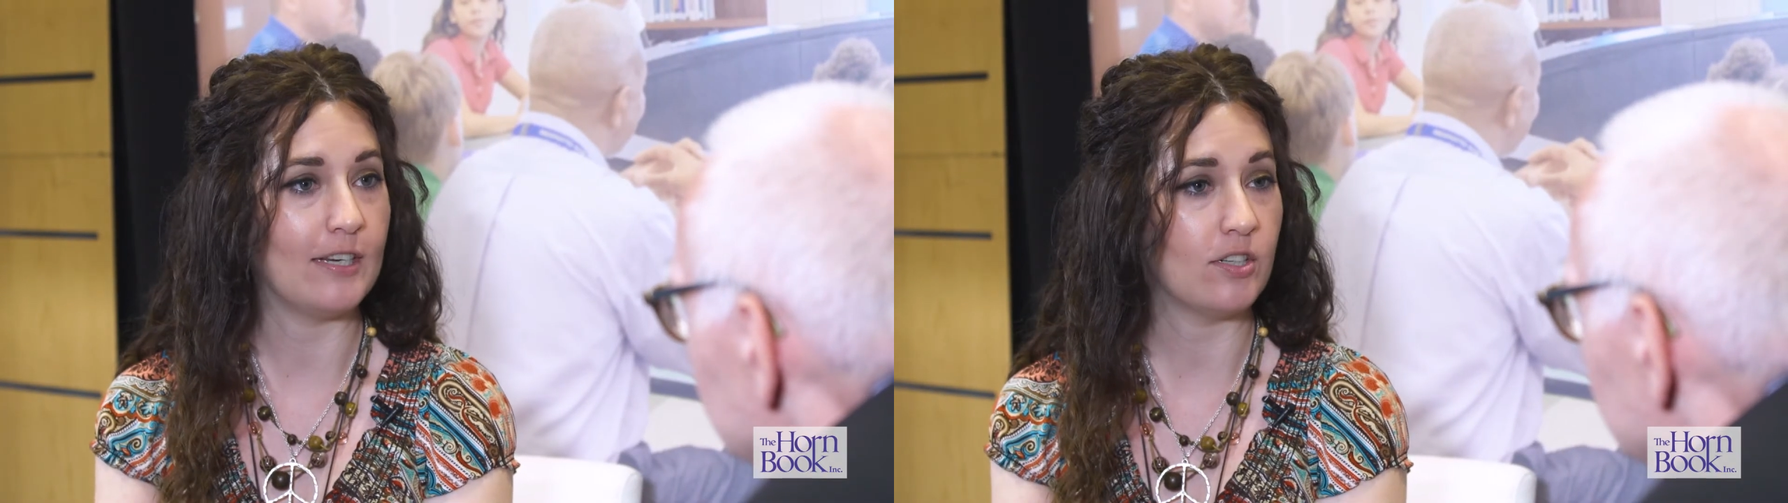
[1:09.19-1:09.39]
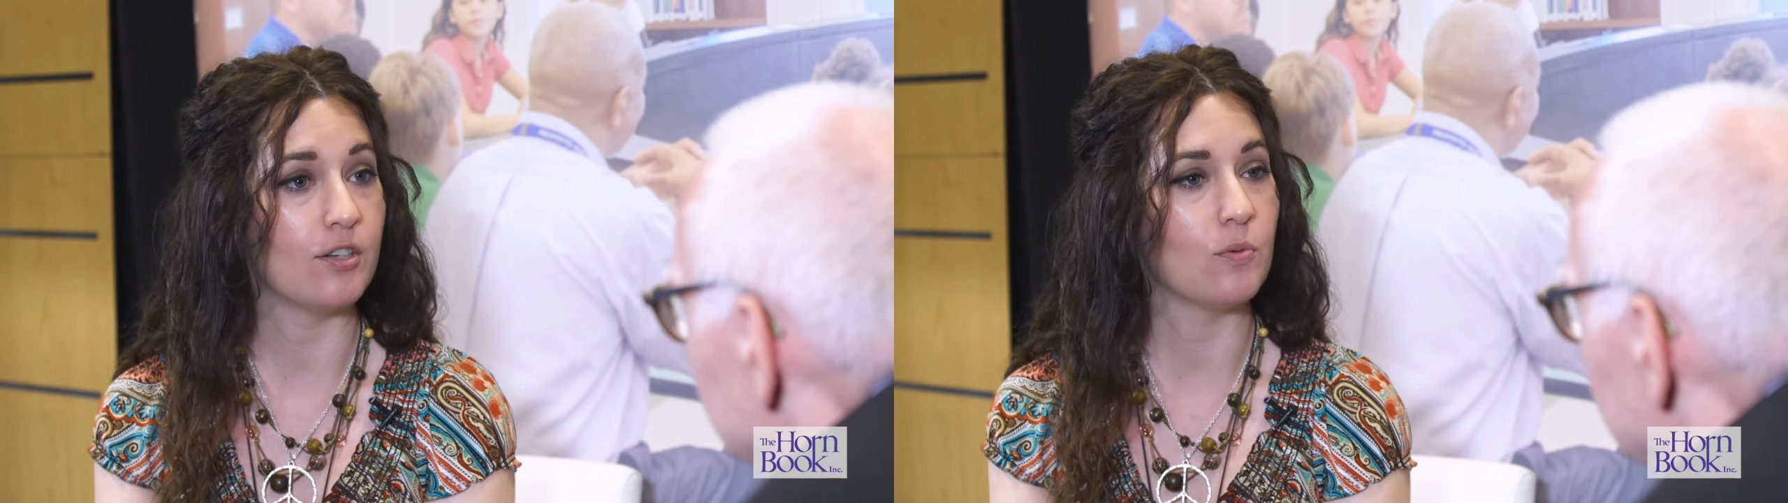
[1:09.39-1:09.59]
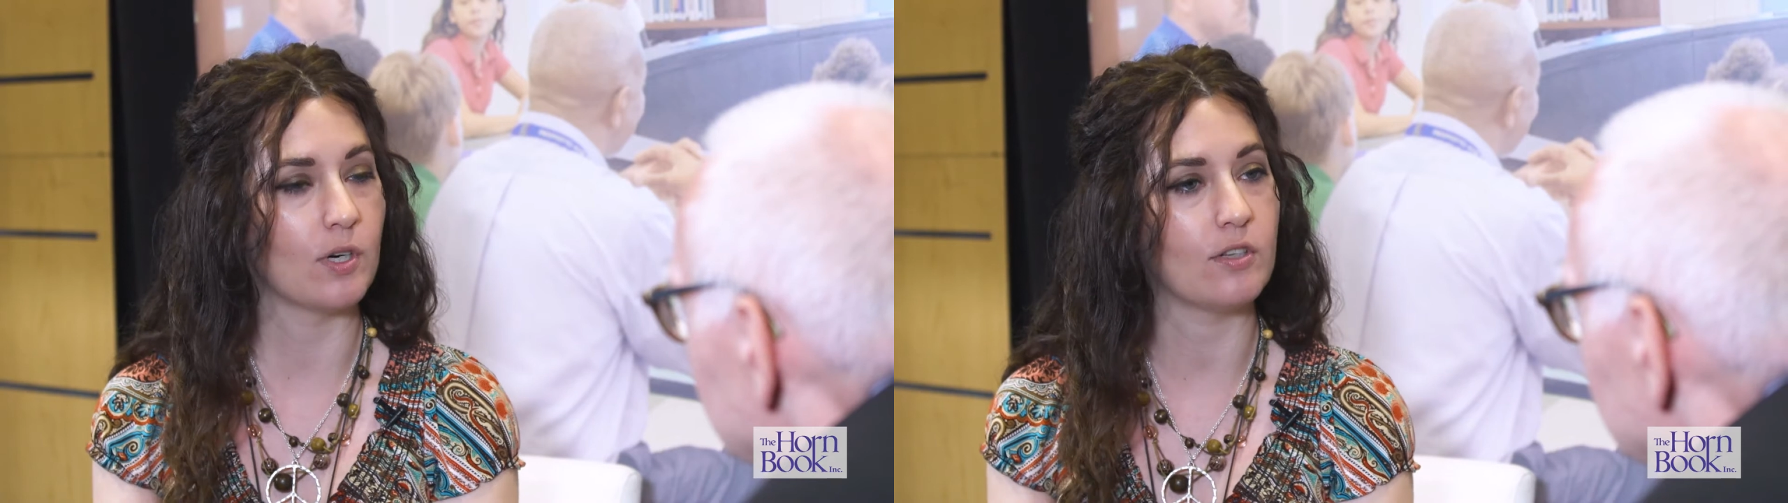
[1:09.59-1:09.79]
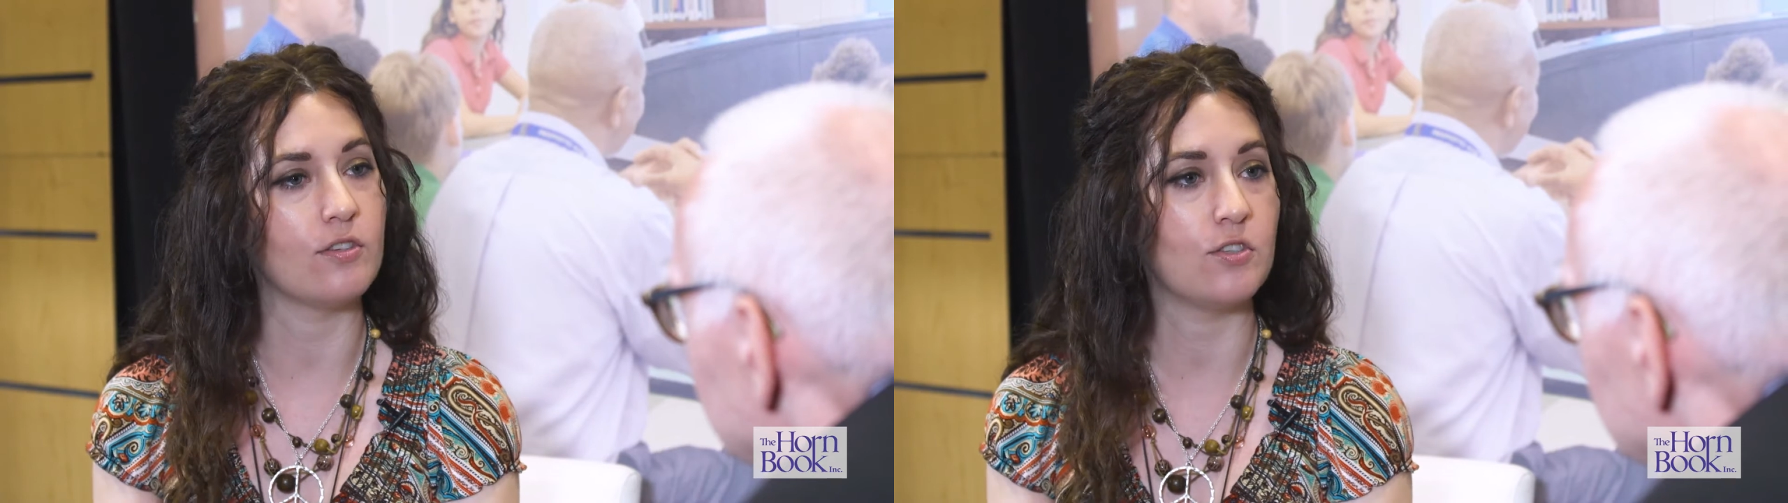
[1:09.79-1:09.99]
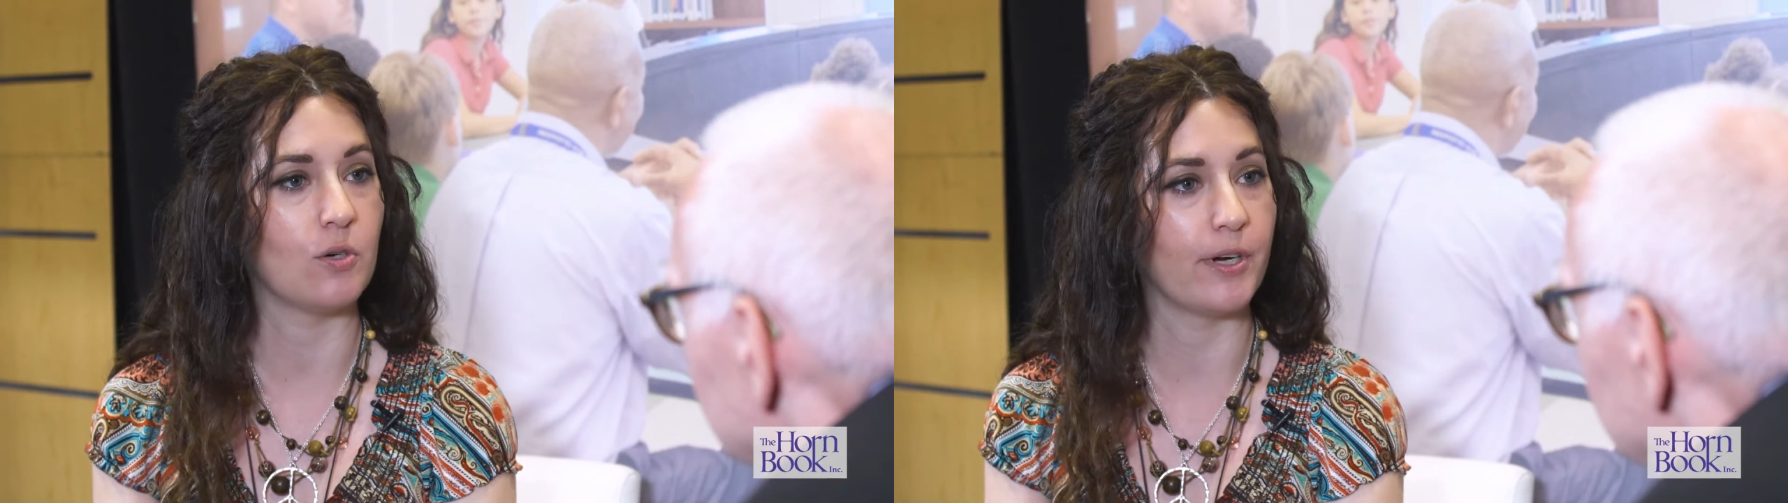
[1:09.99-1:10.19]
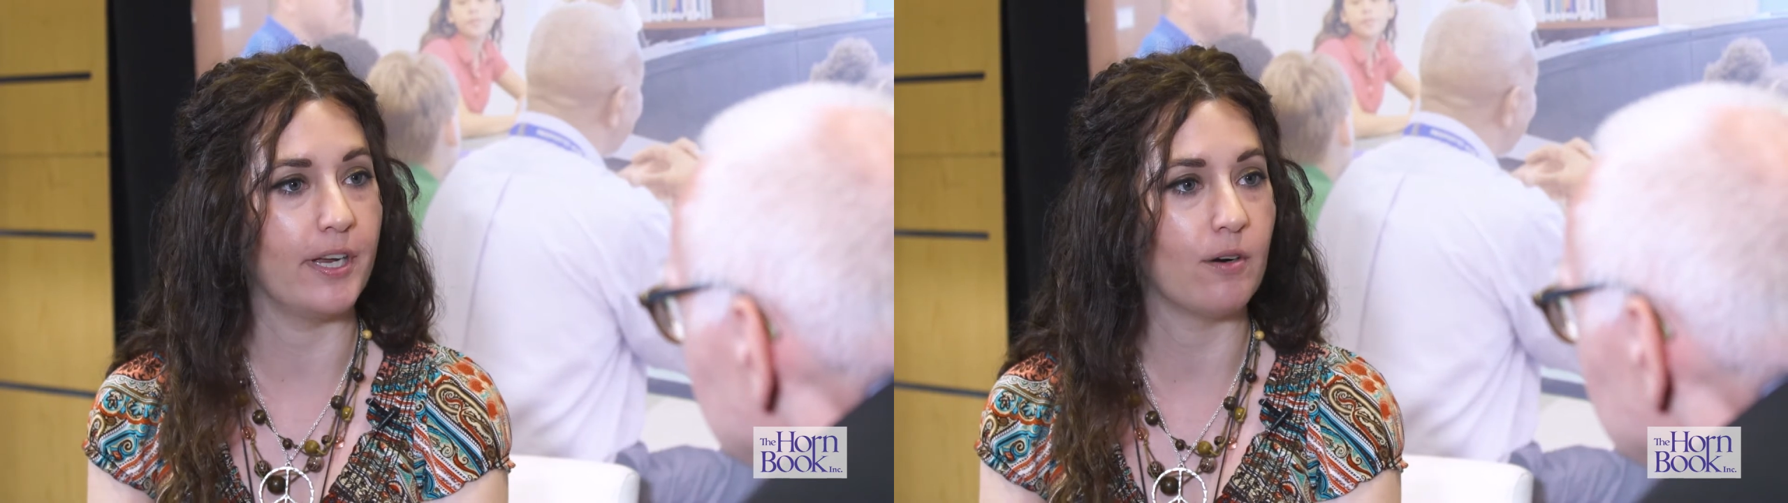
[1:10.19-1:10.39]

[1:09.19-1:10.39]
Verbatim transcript: I started to work the story